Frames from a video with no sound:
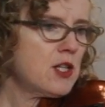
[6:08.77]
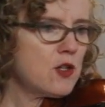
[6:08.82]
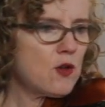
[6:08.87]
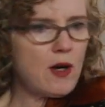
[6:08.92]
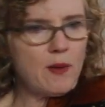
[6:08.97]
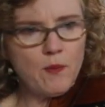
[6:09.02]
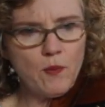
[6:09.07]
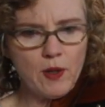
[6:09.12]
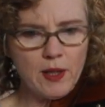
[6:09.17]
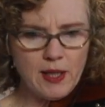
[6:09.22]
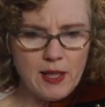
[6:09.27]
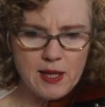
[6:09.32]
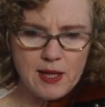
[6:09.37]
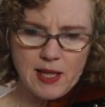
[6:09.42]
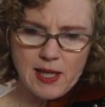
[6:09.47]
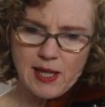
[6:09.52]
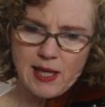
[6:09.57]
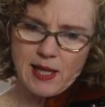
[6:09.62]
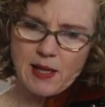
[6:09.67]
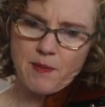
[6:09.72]
So I'm really
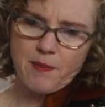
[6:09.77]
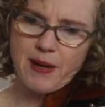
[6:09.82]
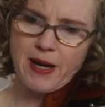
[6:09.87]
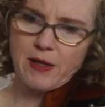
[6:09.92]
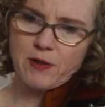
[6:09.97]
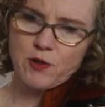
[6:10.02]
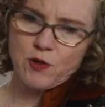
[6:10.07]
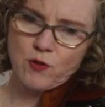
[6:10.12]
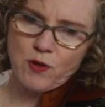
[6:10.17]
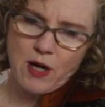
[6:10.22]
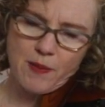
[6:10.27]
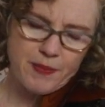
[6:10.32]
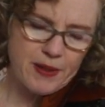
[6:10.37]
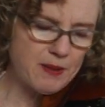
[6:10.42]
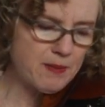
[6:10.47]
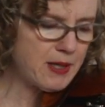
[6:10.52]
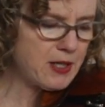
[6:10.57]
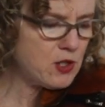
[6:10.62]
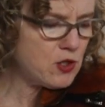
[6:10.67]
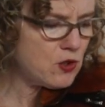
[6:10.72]
thinking about
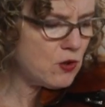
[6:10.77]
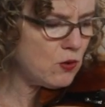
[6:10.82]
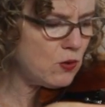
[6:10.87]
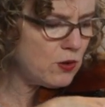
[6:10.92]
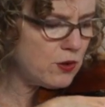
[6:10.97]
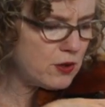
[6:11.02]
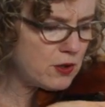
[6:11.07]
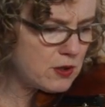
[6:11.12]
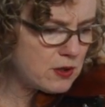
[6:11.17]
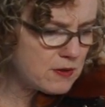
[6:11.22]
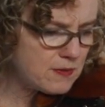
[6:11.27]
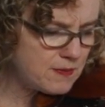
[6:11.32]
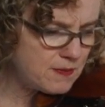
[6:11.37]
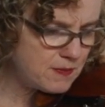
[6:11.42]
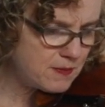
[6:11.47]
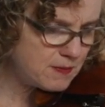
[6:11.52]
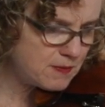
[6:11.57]
dropping my shoulder.